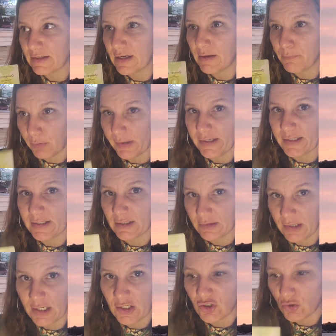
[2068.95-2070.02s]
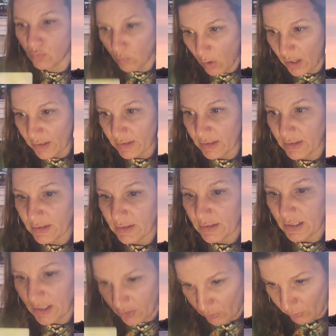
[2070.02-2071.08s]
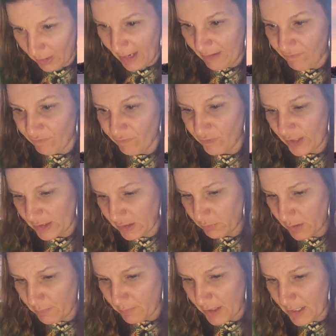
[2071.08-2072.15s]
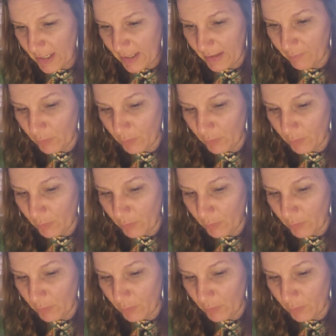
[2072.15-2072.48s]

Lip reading: embrace the things you want in your life. That's what I'm getting.